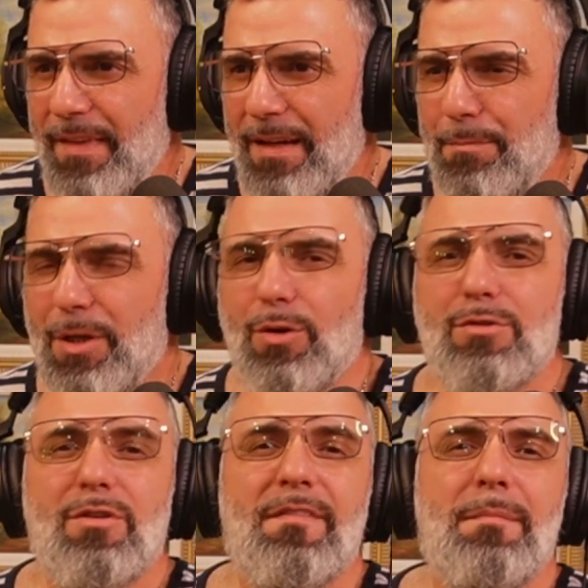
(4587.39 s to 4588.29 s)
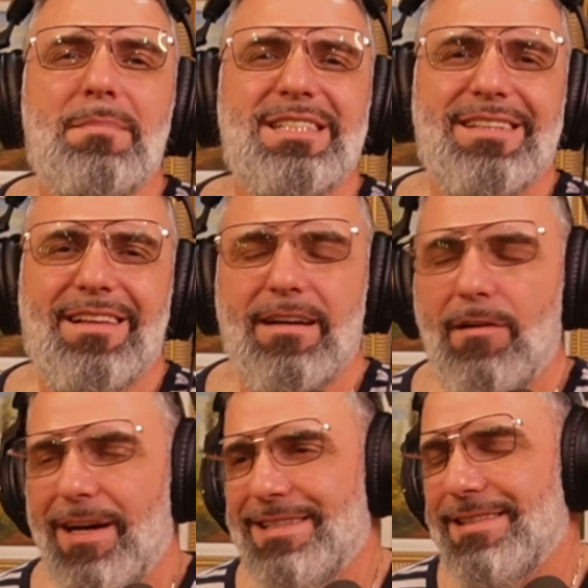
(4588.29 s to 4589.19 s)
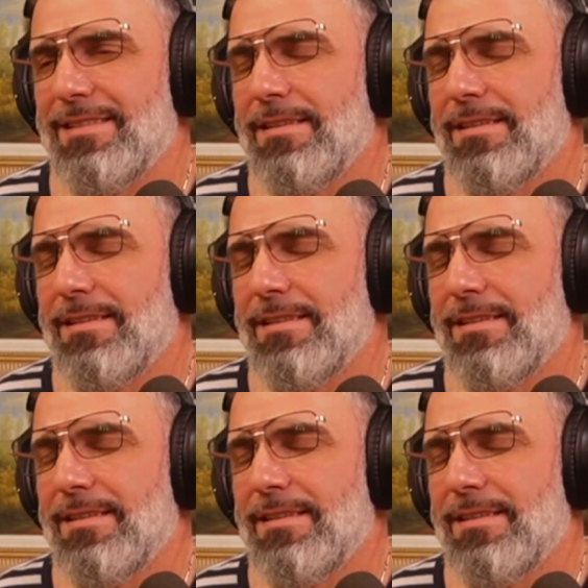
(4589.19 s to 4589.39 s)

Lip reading: because of the missile crisis.